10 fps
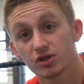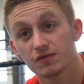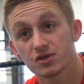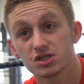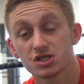
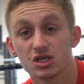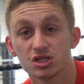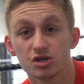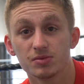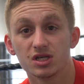Davis because do you know
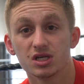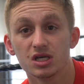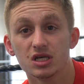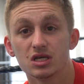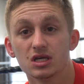what I
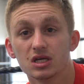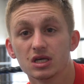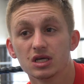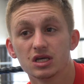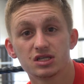
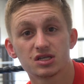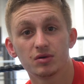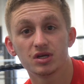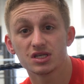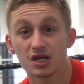mean?
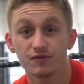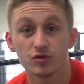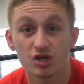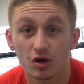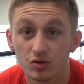He's had a
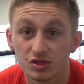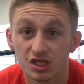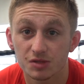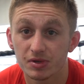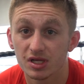few titles
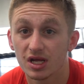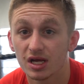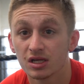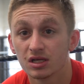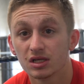that he's been
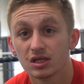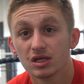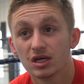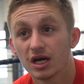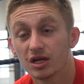there,
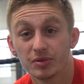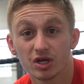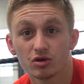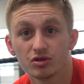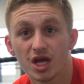and it'd be
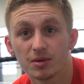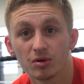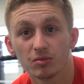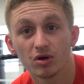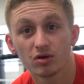a good name
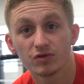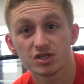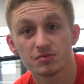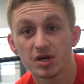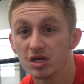on my
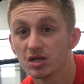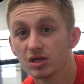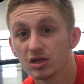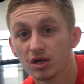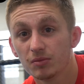resume.
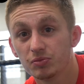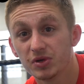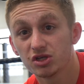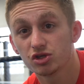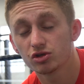
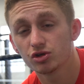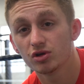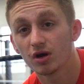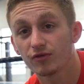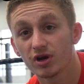Be a
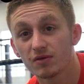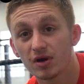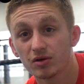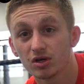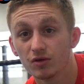tune-up for an
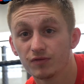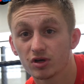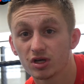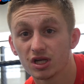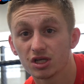8-rounder. Hopefully
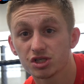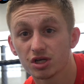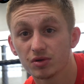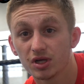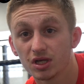I can get that in
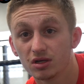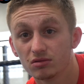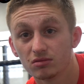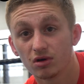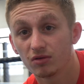January, and
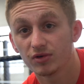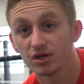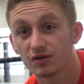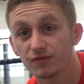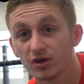then I'm
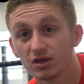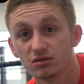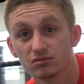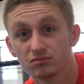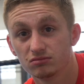ready to fight.
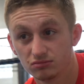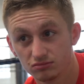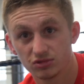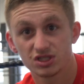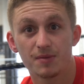
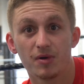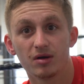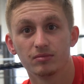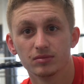Step up.